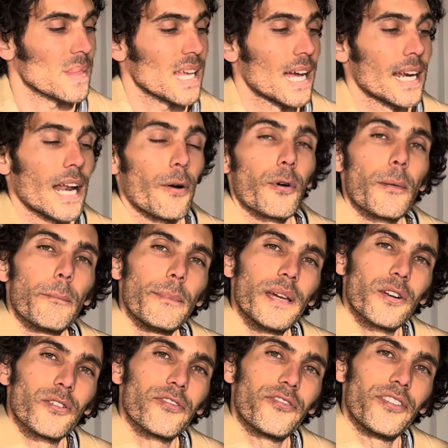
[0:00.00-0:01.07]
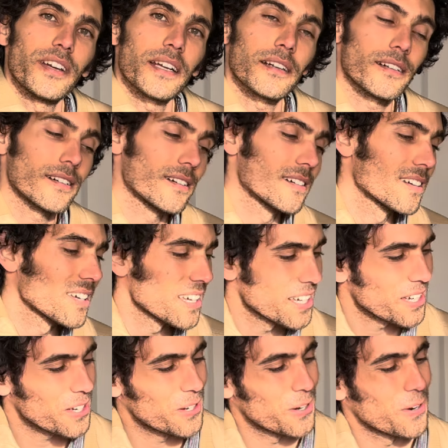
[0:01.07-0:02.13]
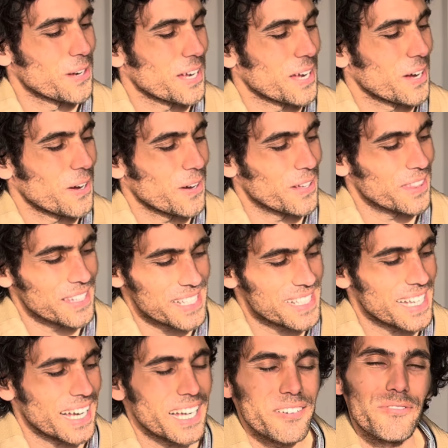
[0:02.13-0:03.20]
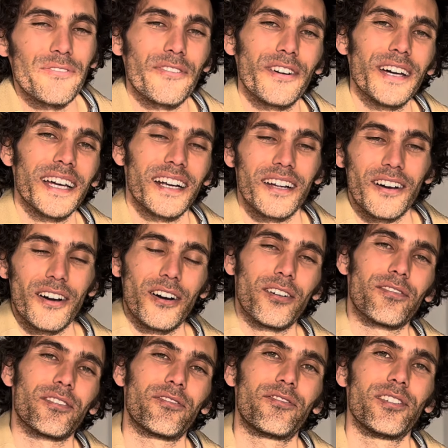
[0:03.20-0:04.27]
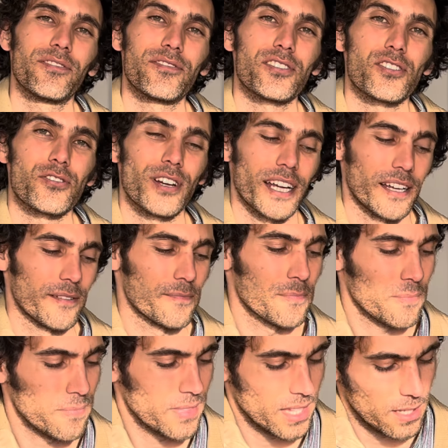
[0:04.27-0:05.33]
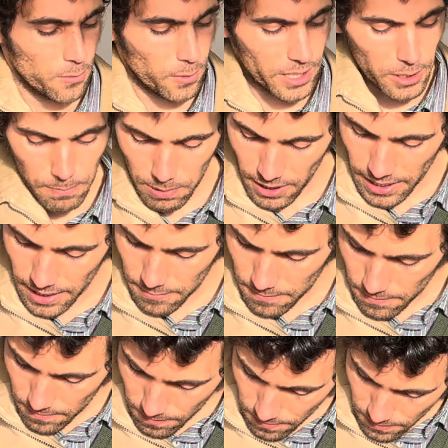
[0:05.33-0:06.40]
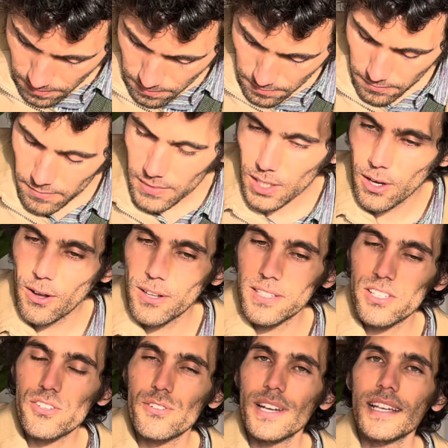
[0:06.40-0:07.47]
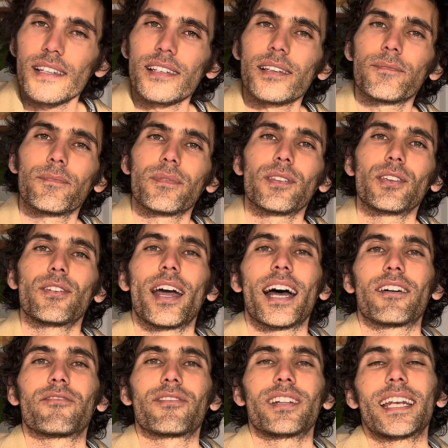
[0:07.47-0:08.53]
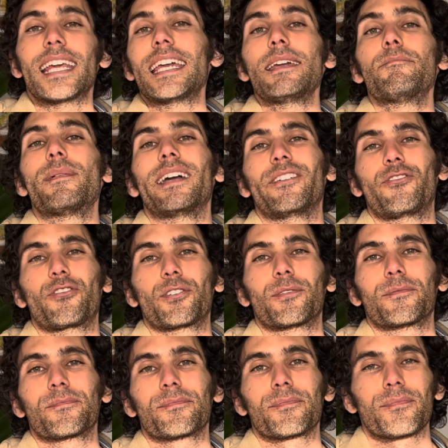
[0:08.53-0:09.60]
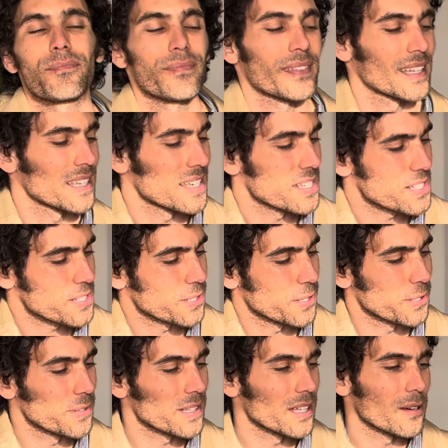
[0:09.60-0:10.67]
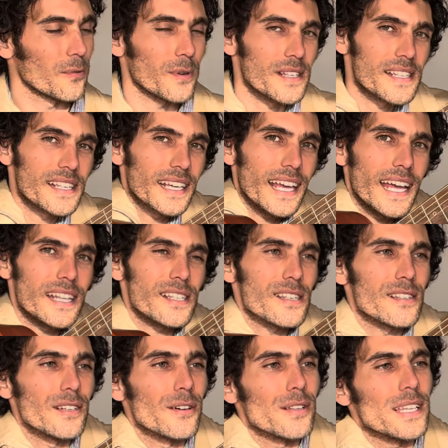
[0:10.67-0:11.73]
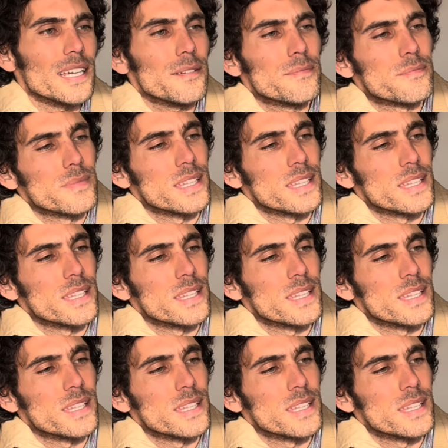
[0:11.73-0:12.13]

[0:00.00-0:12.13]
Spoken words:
and our middle finger going on the 2nd fret of the 5th string. When you play all the strings, you have an E major. So once again, slowly,